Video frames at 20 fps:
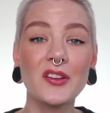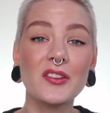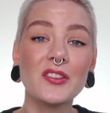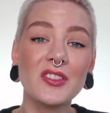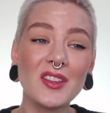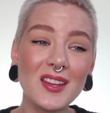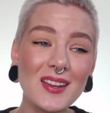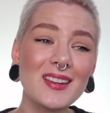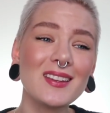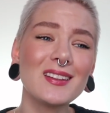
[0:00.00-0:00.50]

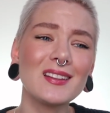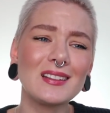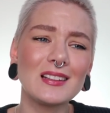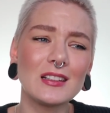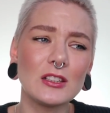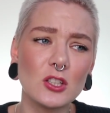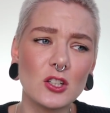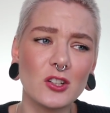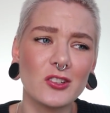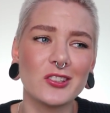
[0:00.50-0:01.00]
think it
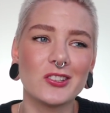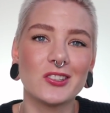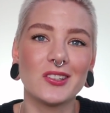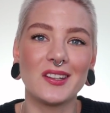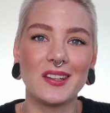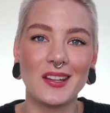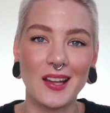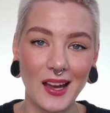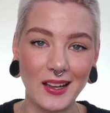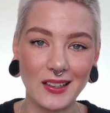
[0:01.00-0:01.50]
looks
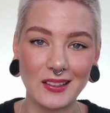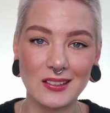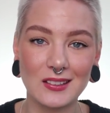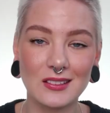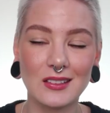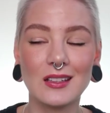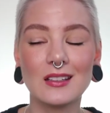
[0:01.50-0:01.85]
nice.